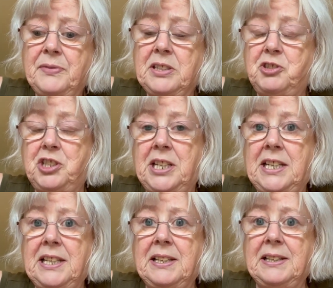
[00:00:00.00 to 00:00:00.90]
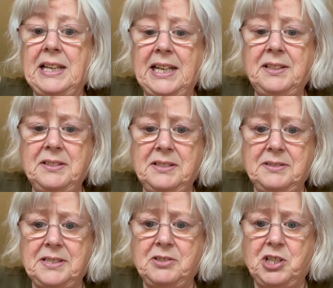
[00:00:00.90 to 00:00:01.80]
She then
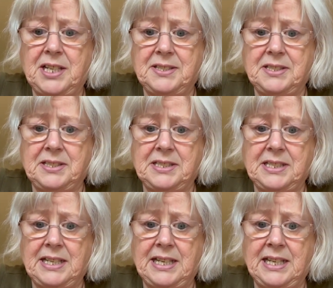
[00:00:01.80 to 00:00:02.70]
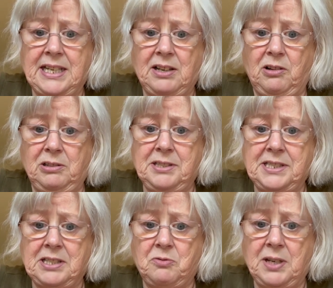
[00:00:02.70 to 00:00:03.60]
suggests
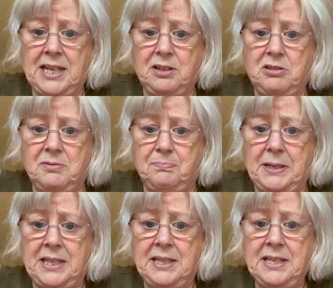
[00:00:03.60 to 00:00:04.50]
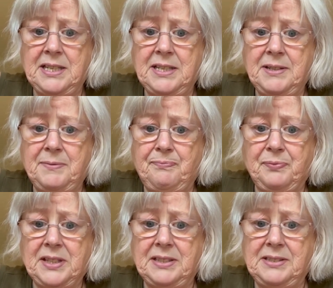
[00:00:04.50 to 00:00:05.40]
also it could be
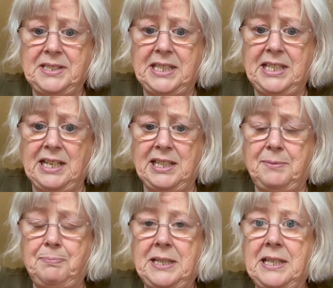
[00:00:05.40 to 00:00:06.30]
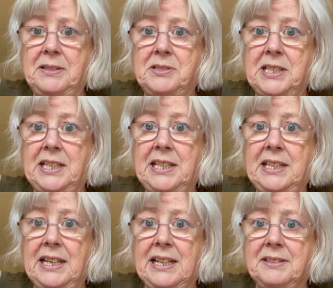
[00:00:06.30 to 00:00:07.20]
CIPD,
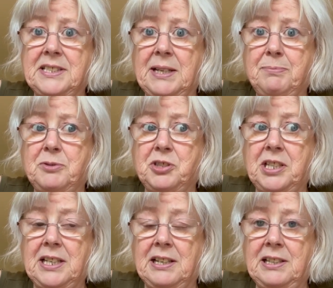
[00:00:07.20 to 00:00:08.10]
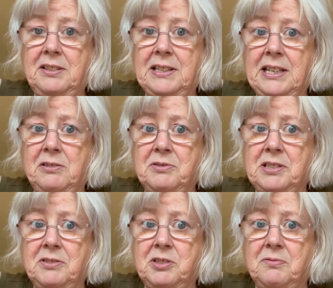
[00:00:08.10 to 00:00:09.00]
except she kind of then goes
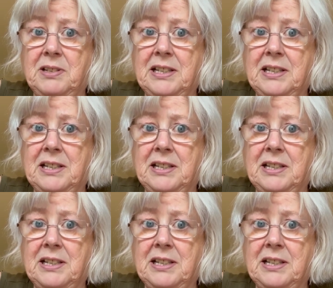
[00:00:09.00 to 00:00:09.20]
on to